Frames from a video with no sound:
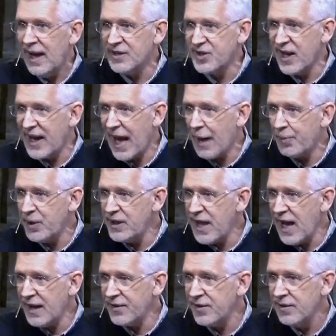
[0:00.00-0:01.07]
Has that happened
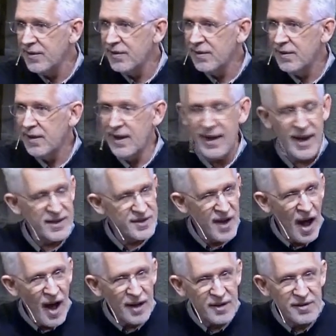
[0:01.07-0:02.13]
yet? It has
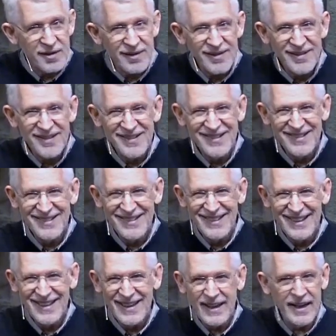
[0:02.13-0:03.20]
not.
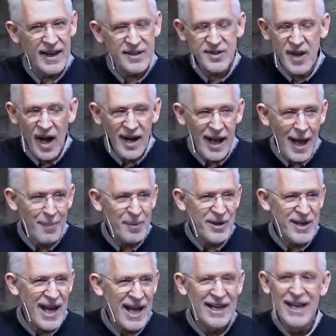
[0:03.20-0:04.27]
It has not
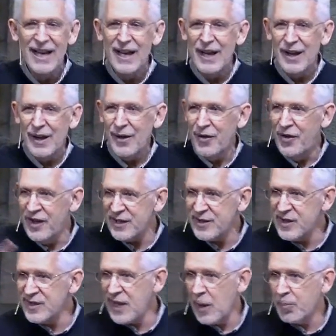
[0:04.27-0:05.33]
happened yet.
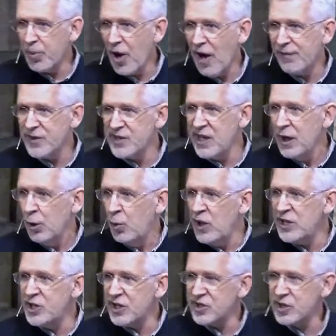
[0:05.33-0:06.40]
This is a prophecy.
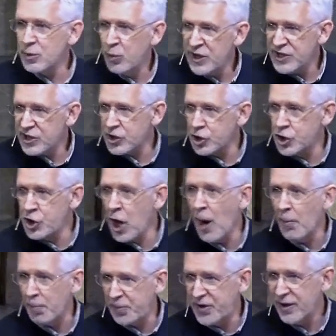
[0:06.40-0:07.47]
We just, we just
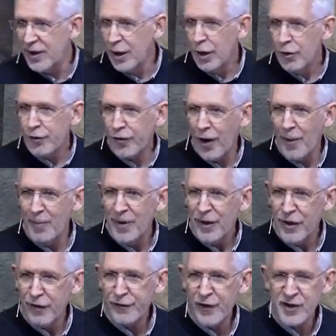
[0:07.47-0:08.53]
jumped from
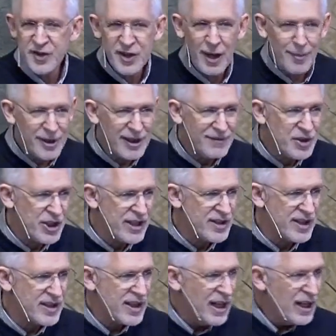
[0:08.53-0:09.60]
the first coming of
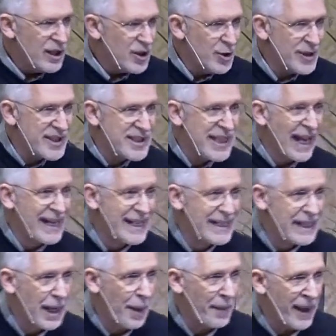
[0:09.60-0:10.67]
Jesus to a
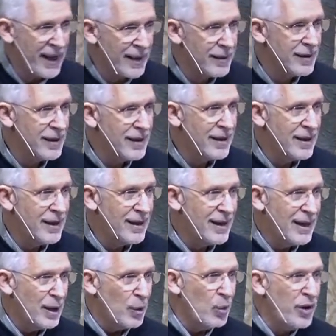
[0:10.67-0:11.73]
second coming.
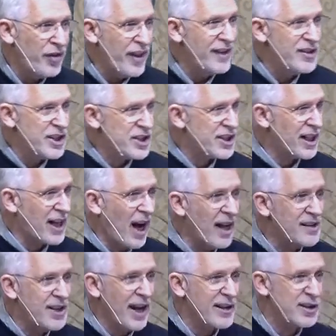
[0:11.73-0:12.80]
Within just the
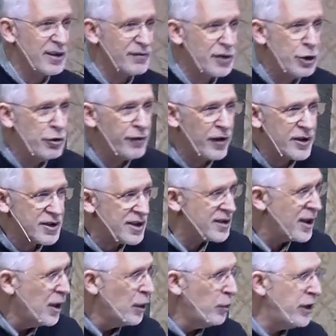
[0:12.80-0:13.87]
context of two
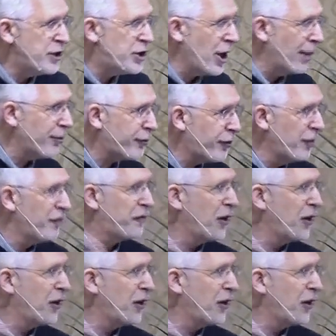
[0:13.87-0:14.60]
verses, we jumped from